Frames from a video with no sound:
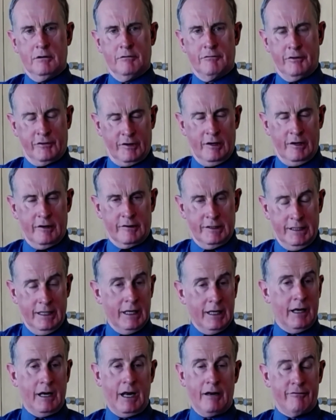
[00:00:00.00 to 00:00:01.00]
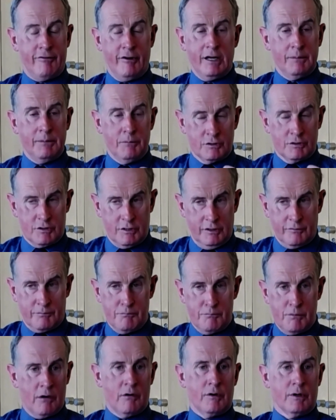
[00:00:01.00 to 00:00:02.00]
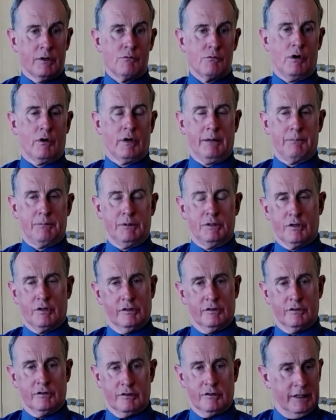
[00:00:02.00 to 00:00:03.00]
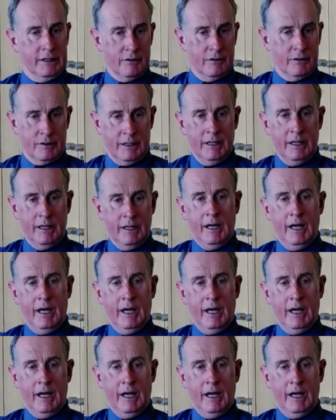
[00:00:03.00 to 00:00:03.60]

facility in, and it very much is mirroring what had been done in Dún Laoghaire.